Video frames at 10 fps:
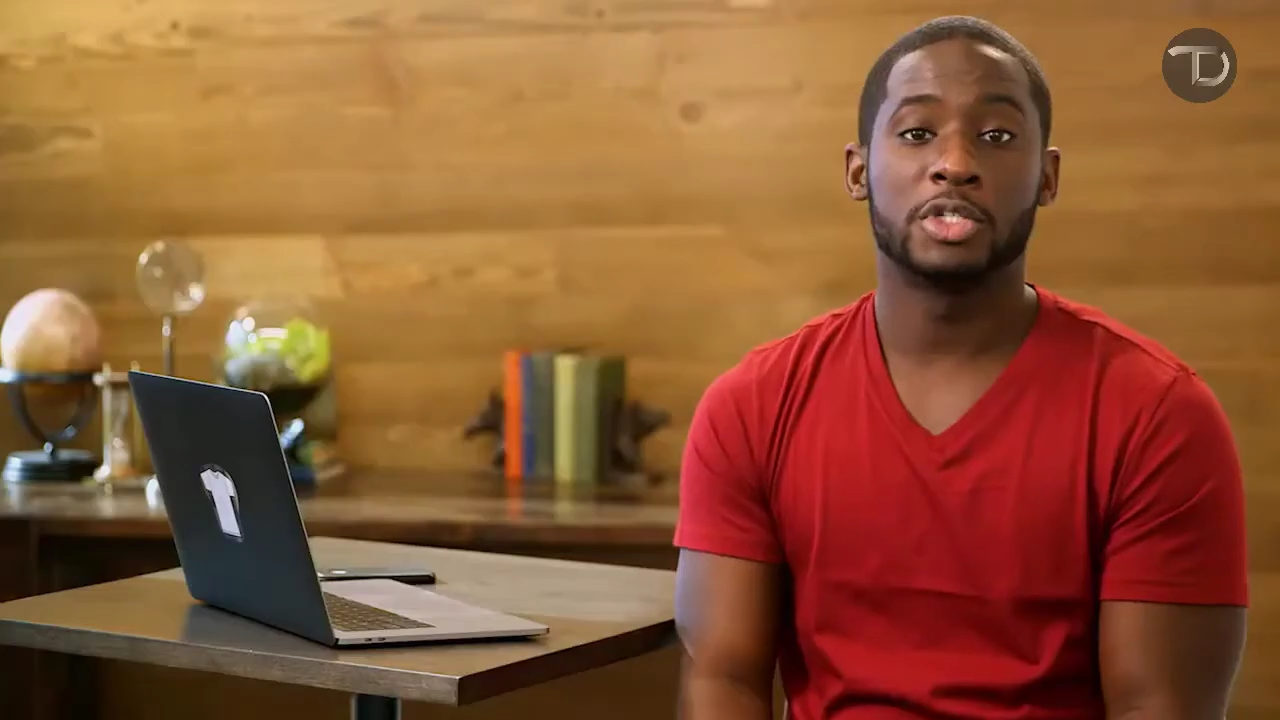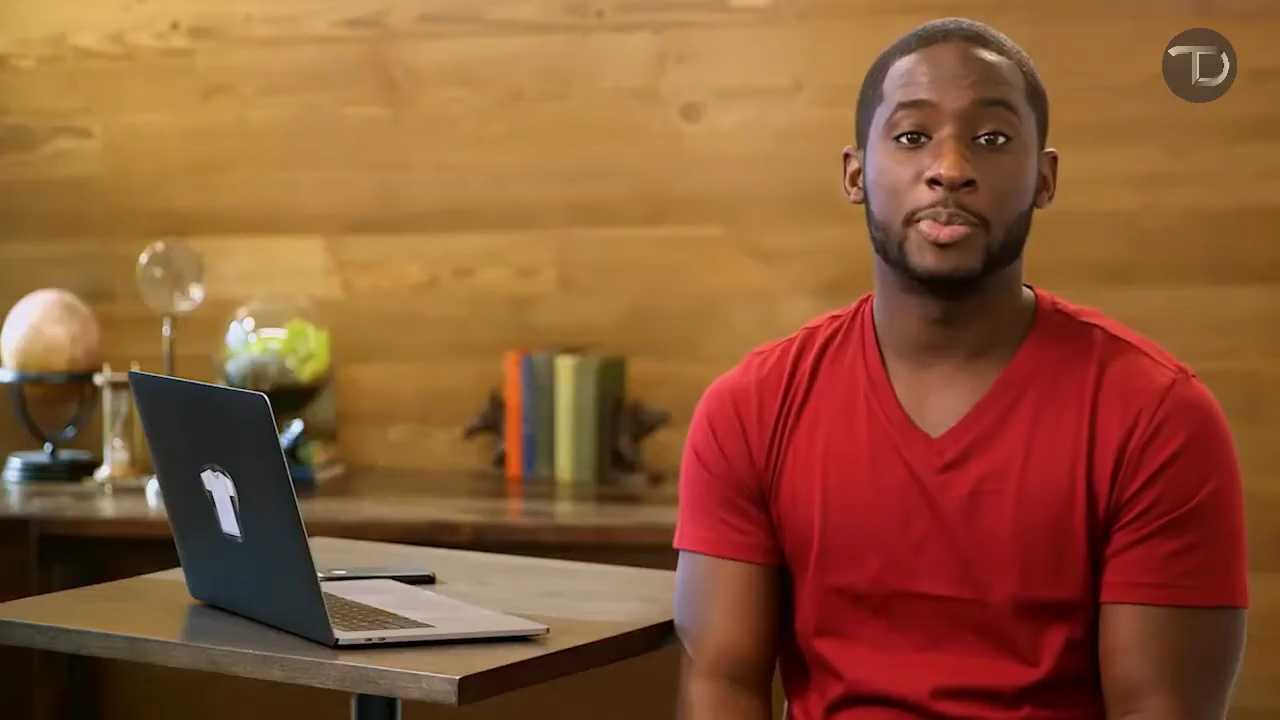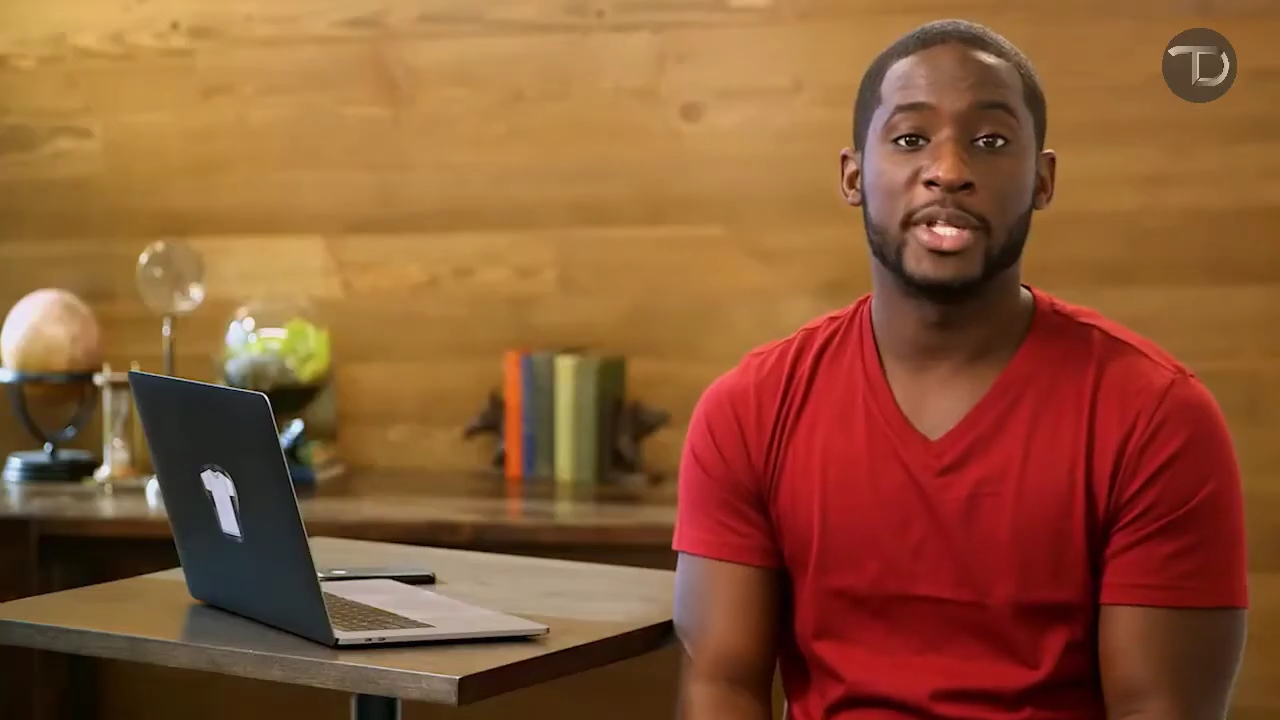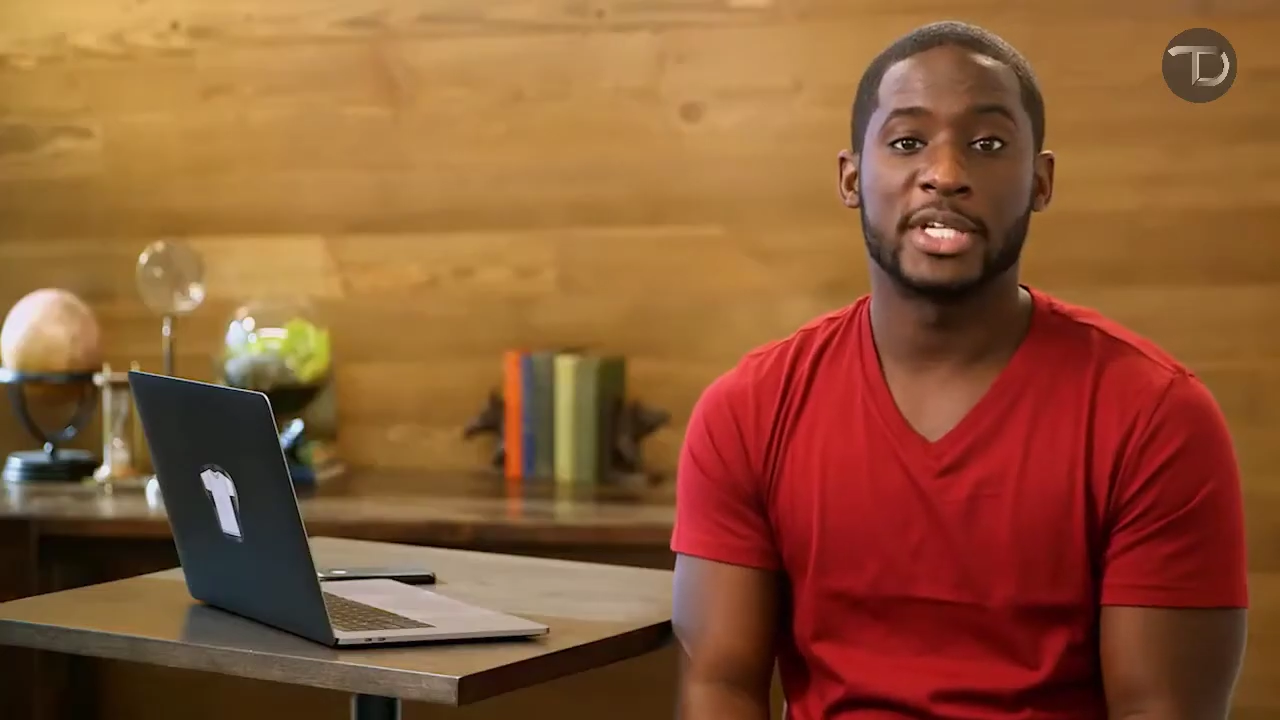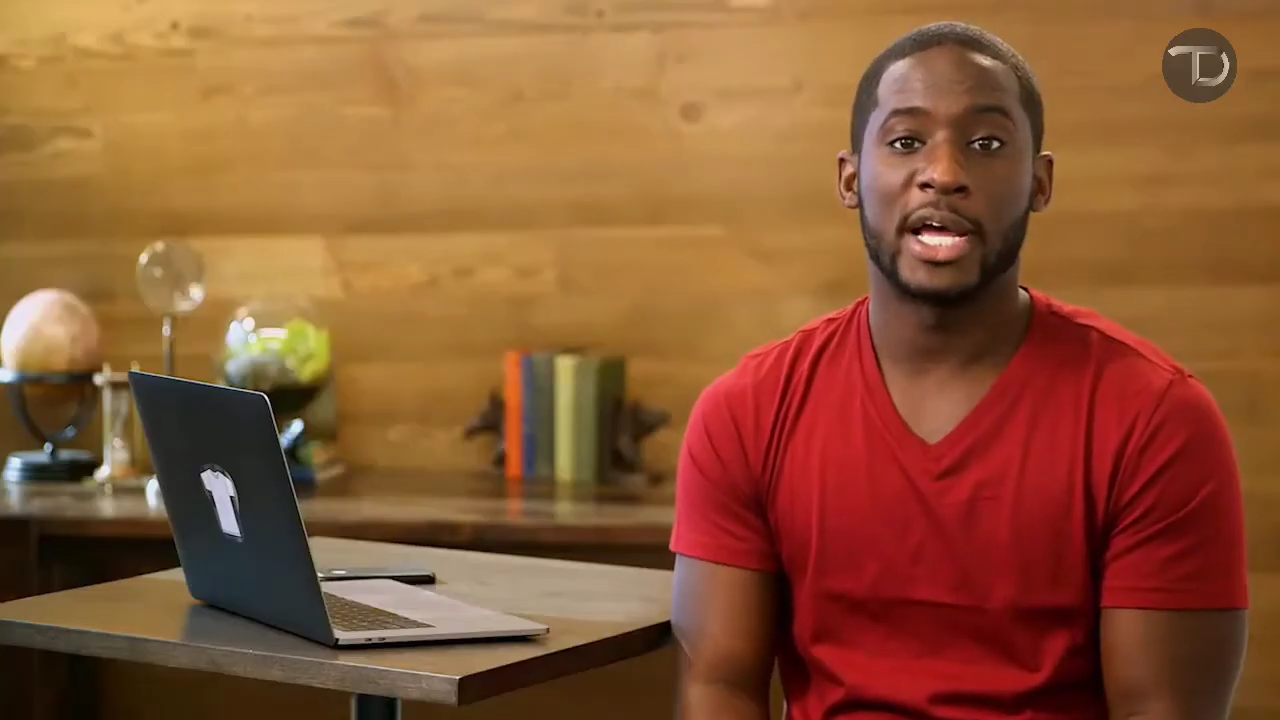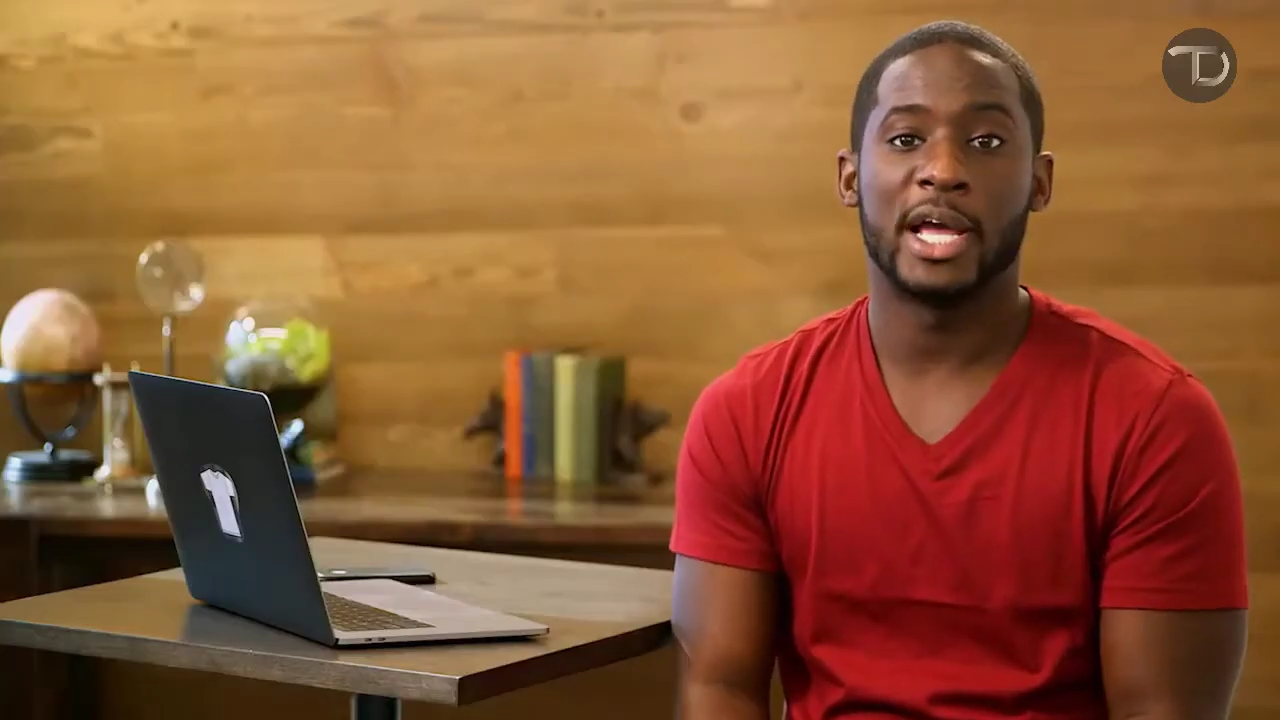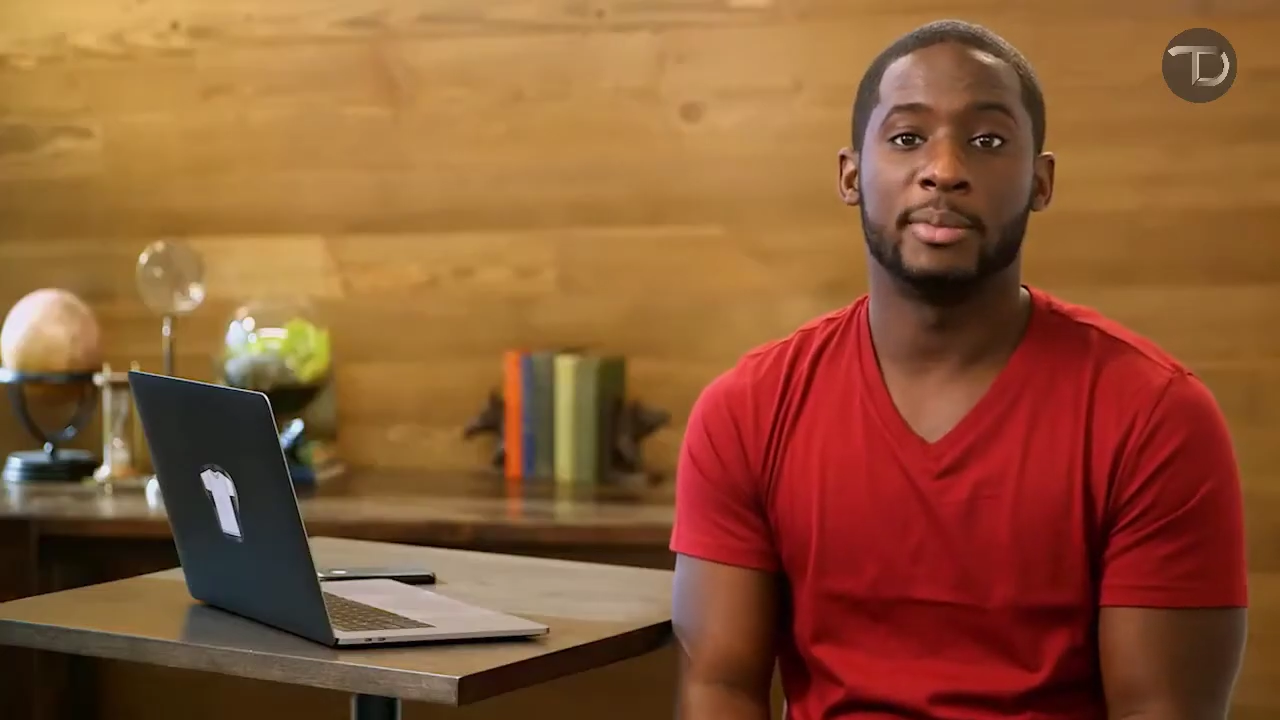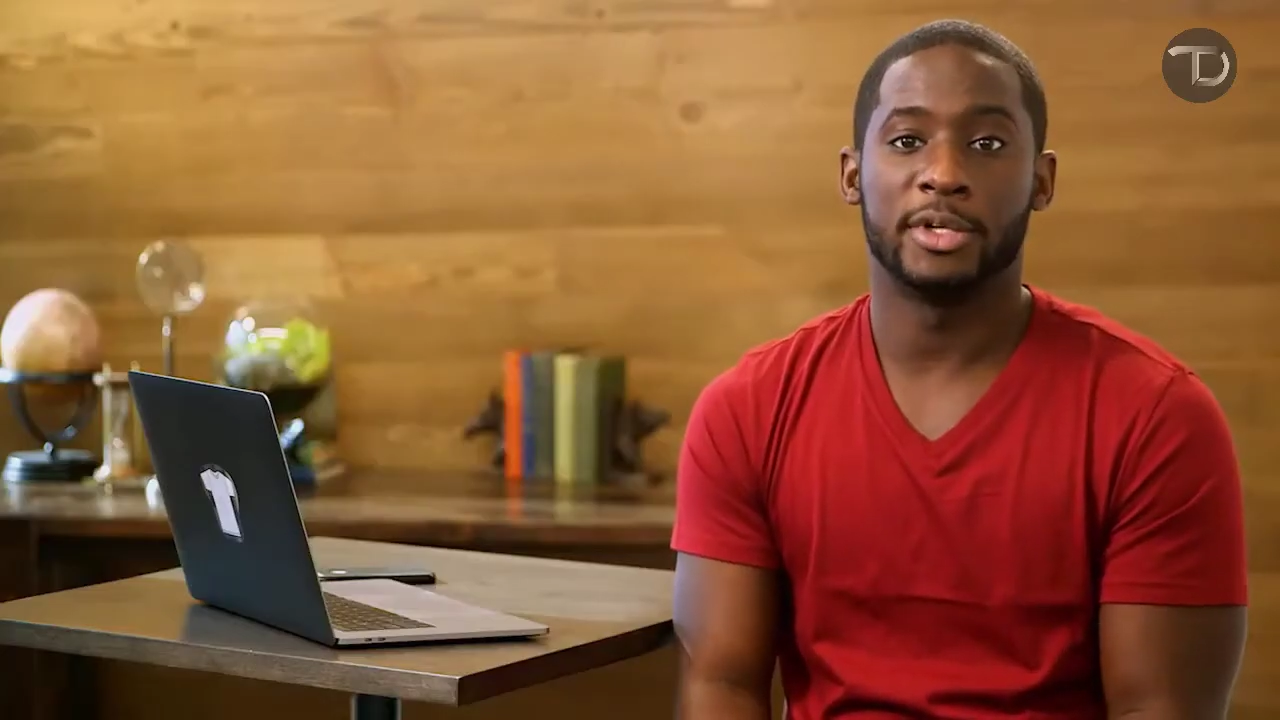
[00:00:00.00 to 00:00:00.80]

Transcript: spend time